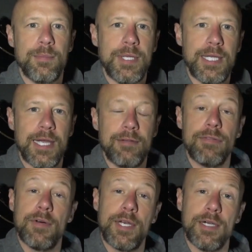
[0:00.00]
be a
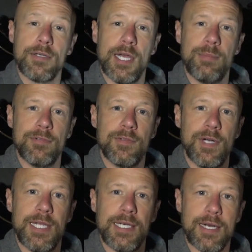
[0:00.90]
floodier type of
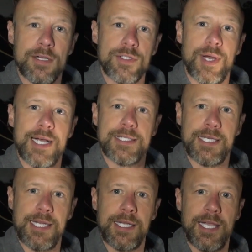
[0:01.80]
light. And it also has an
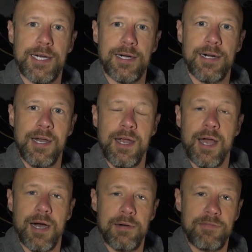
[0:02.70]
indicator
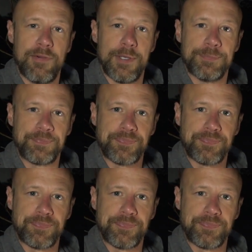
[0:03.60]
up front